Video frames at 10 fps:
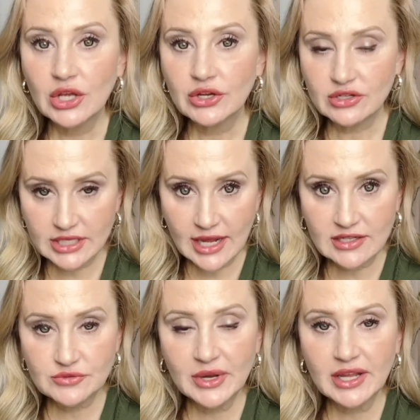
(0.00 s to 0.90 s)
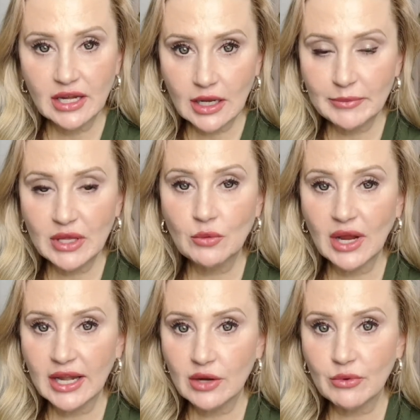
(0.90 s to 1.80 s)
Your tax rate can be
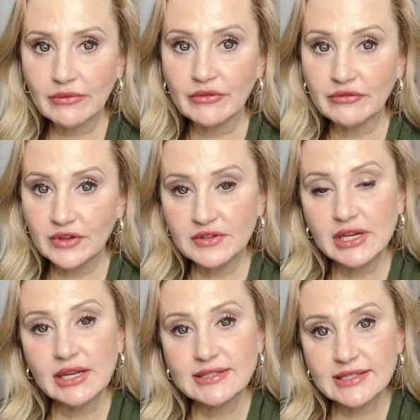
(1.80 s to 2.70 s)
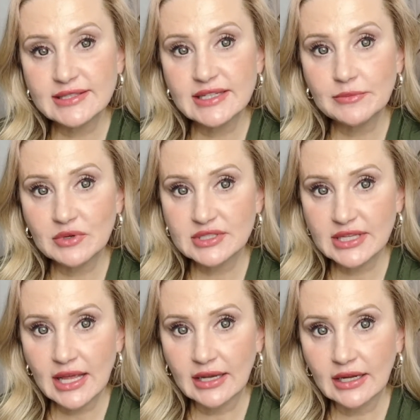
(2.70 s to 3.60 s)
anywhere from 50 to
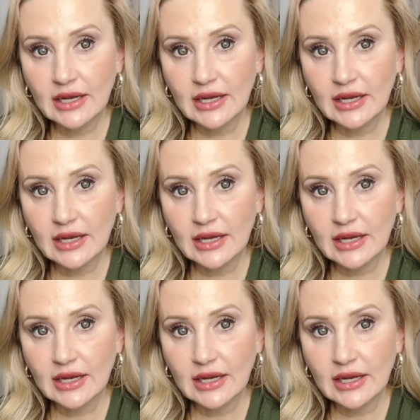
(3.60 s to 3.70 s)
60%.